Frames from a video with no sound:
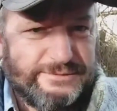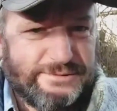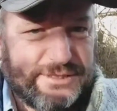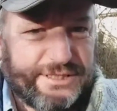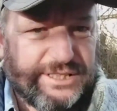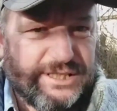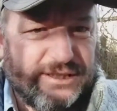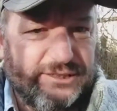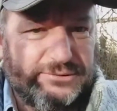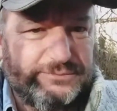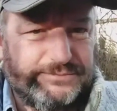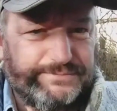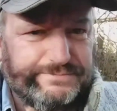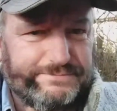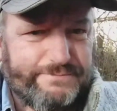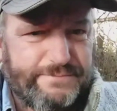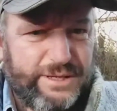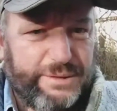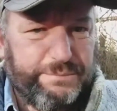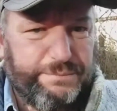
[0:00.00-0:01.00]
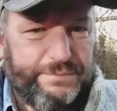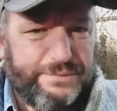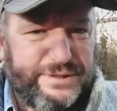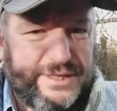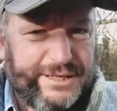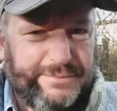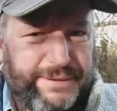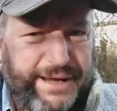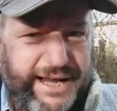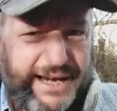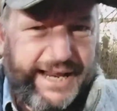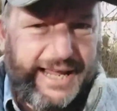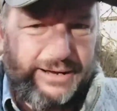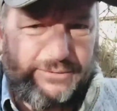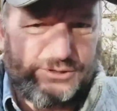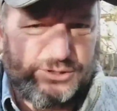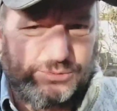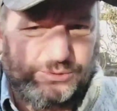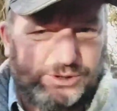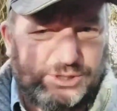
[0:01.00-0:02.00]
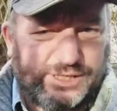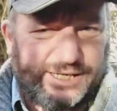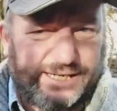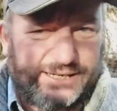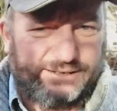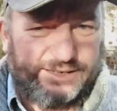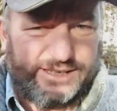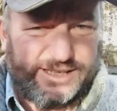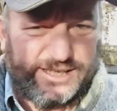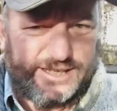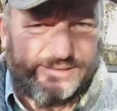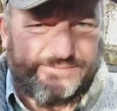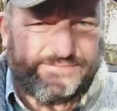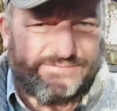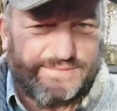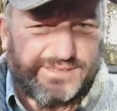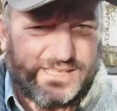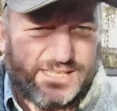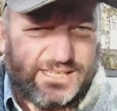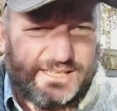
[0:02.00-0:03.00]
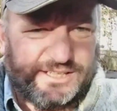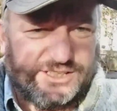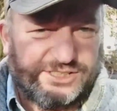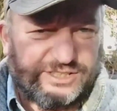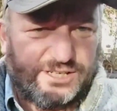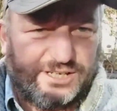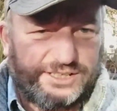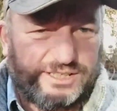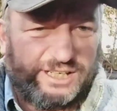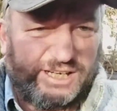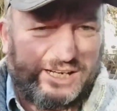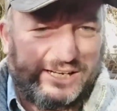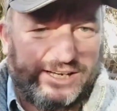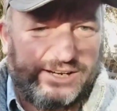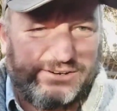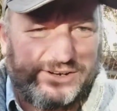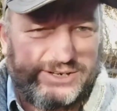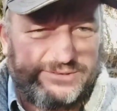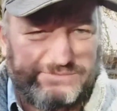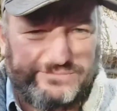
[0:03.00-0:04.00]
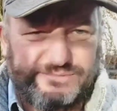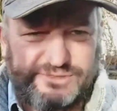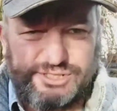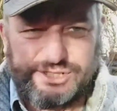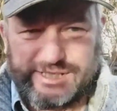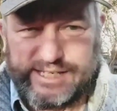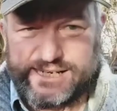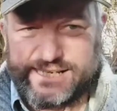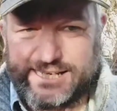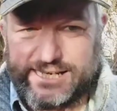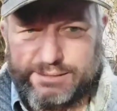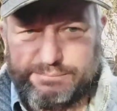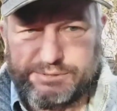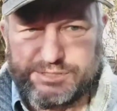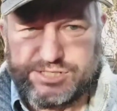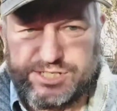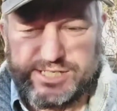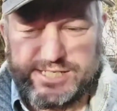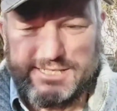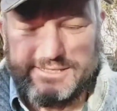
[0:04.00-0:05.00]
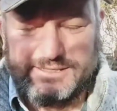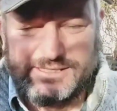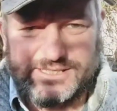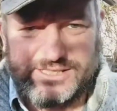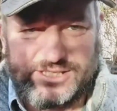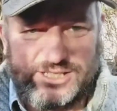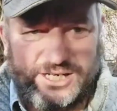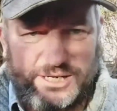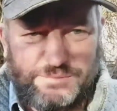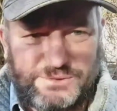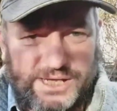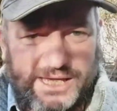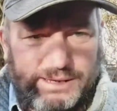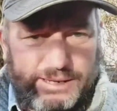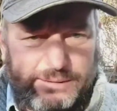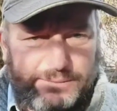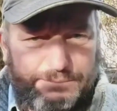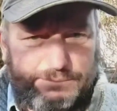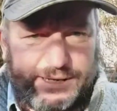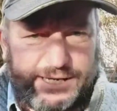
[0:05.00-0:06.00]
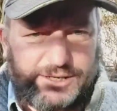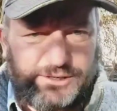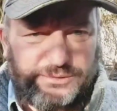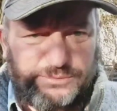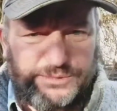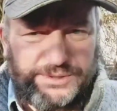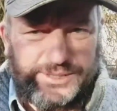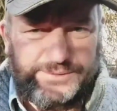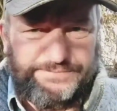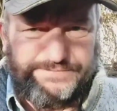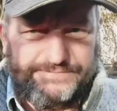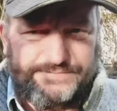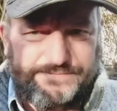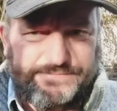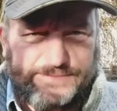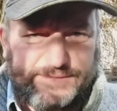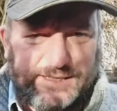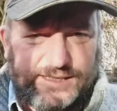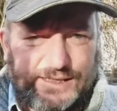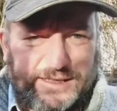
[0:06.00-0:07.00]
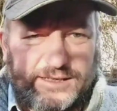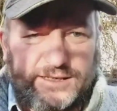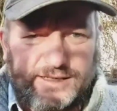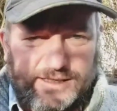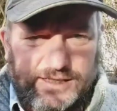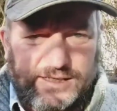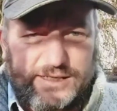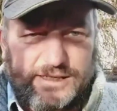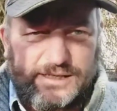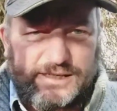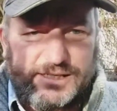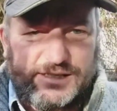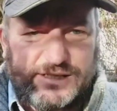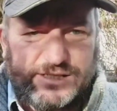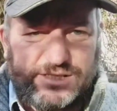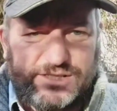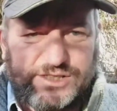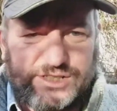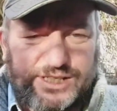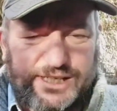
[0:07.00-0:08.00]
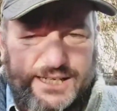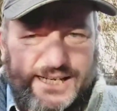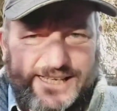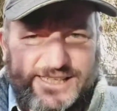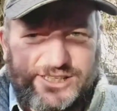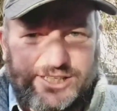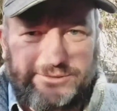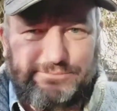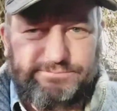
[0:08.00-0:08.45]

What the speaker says: So done about an hour's work out here, starting to clear it, just had a cup of tea, time to get back on with it. See you later.